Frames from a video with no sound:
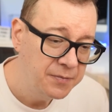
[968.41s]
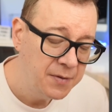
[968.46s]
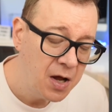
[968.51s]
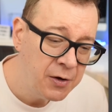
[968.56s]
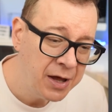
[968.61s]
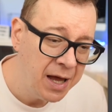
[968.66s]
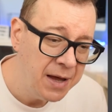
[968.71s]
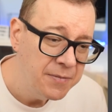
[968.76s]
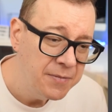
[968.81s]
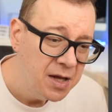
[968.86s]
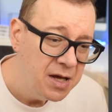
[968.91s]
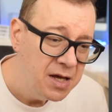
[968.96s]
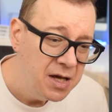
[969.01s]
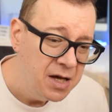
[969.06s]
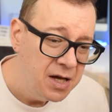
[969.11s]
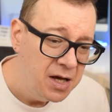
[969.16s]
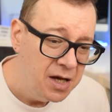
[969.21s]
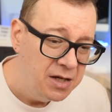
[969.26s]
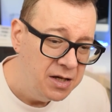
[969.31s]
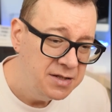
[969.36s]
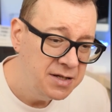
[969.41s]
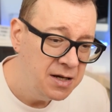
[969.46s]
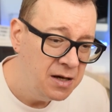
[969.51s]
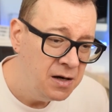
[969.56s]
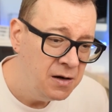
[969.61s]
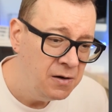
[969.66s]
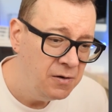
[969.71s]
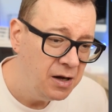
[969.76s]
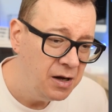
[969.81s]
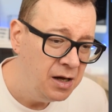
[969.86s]
Okay,
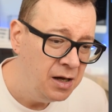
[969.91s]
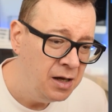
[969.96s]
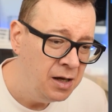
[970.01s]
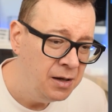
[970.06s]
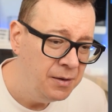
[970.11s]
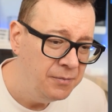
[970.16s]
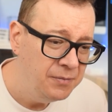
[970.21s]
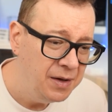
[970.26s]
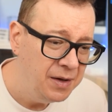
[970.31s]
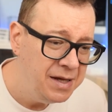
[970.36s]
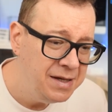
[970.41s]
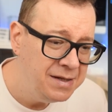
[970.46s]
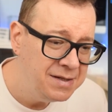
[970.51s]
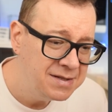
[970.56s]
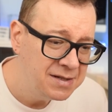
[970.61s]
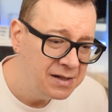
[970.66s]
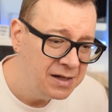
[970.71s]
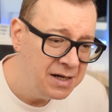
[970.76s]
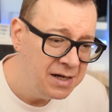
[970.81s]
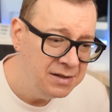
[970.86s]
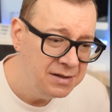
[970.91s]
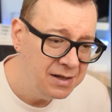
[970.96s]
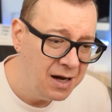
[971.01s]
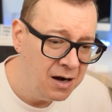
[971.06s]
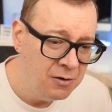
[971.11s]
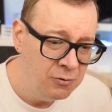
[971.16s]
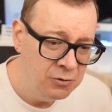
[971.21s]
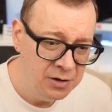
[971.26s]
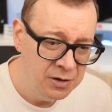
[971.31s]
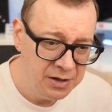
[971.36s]
so uh, inside
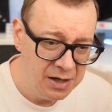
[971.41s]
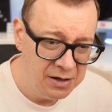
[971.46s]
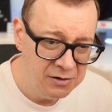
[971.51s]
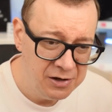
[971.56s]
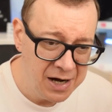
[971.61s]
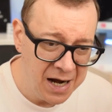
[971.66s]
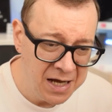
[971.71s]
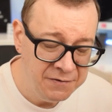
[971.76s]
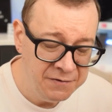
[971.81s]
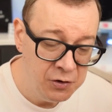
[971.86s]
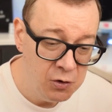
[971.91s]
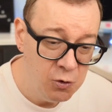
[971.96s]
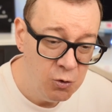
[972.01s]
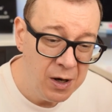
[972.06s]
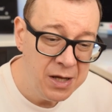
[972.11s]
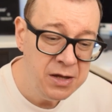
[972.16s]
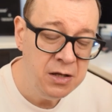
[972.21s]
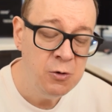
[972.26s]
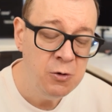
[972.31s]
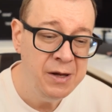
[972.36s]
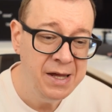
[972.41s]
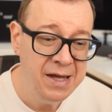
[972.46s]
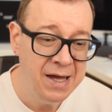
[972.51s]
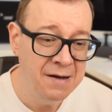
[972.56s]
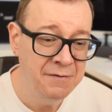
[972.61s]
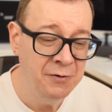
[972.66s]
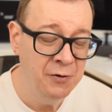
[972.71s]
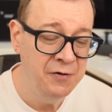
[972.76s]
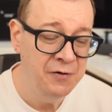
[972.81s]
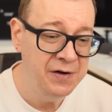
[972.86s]
our red view, what do we
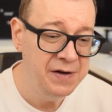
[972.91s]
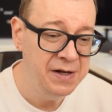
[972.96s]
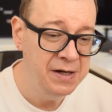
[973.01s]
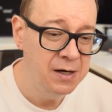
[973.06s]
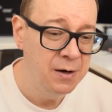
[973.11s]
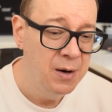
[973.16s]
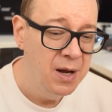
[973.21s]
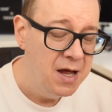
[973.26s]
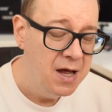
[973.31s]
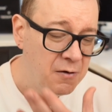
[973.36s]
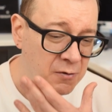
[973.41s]
have over here?